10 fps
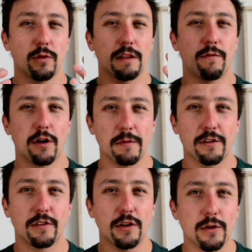with former
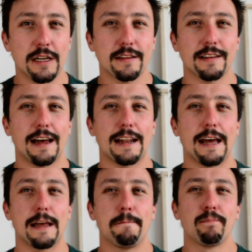students, and
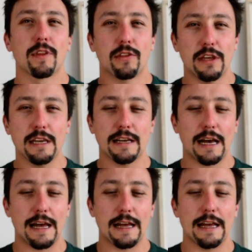I think
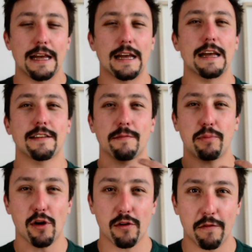it's a
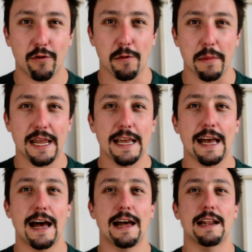program for me,
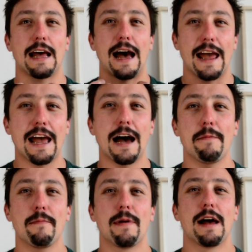and I
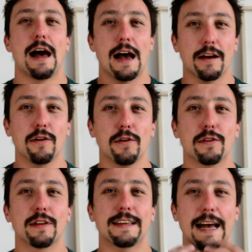am a good
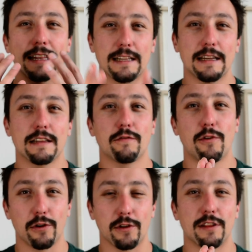candidate
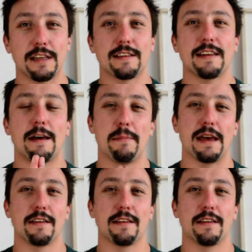for this MA.